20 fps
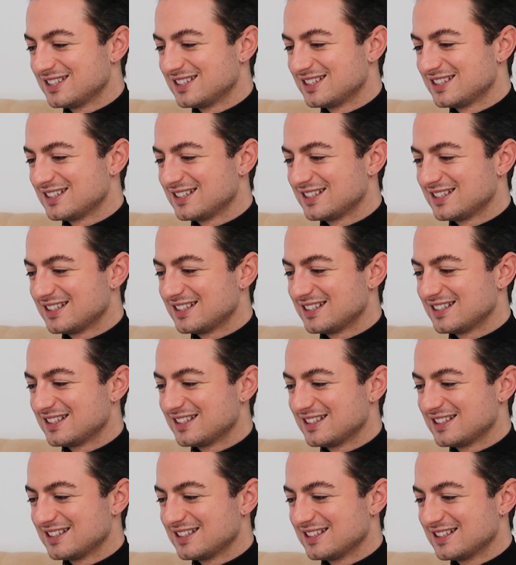
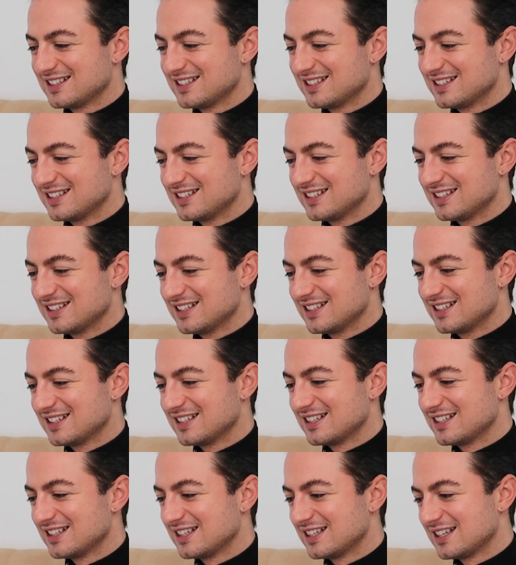
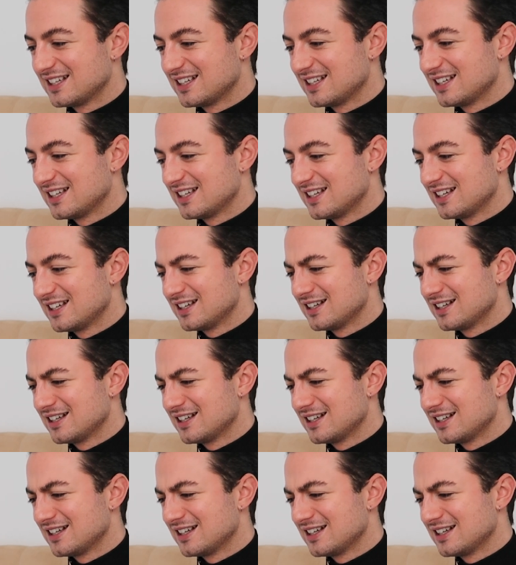Nothing is said.